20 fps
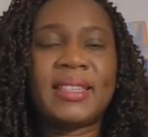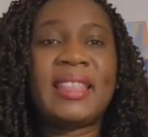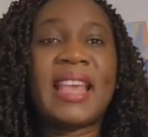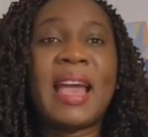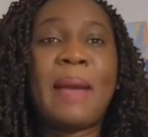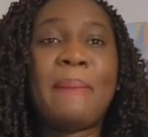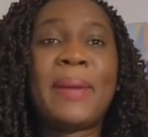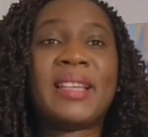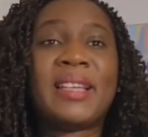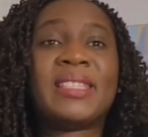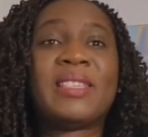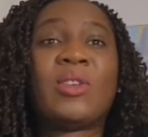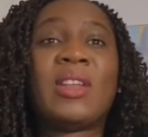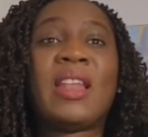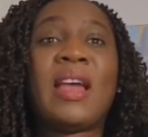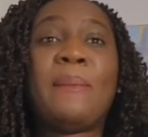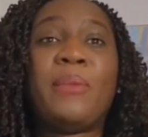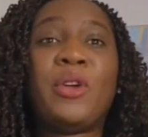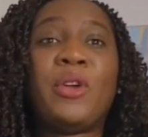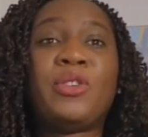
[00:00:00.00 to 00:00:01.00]
that
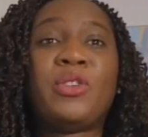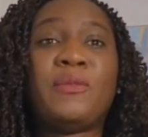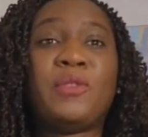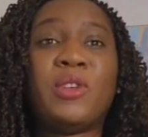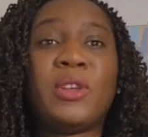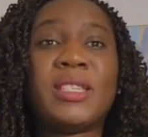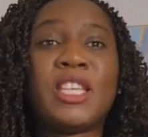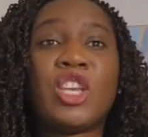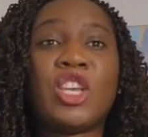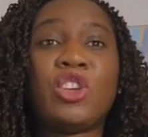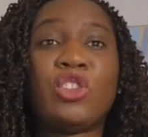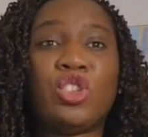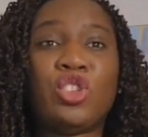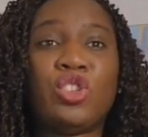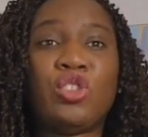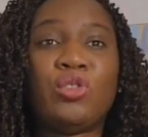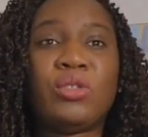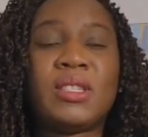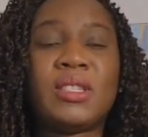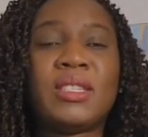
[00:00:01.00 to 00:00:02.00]
particular Board of Nursing you
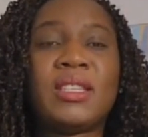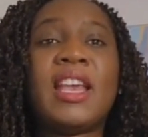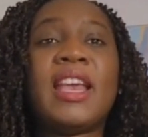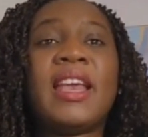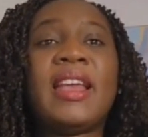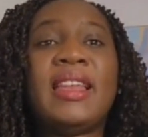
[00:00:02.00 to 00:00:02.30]
choose.